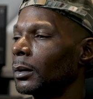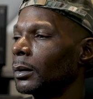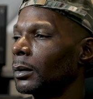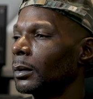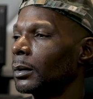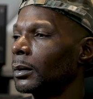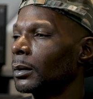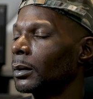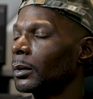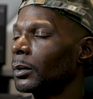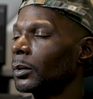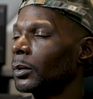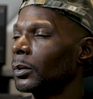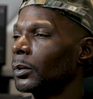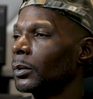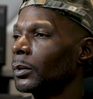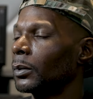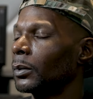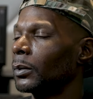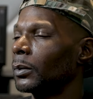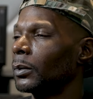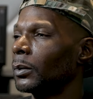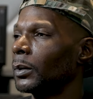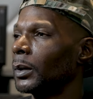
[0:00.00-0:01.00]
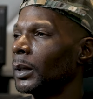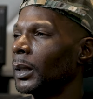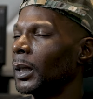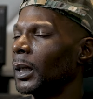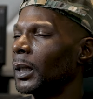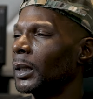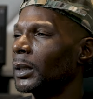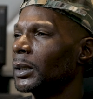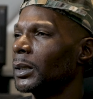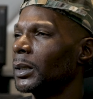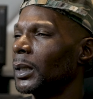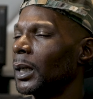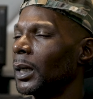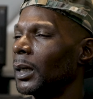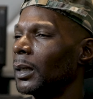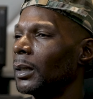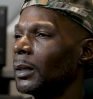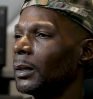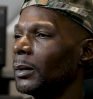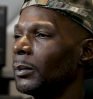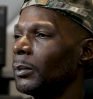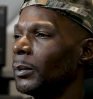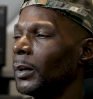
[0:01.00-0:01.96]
So we got shot in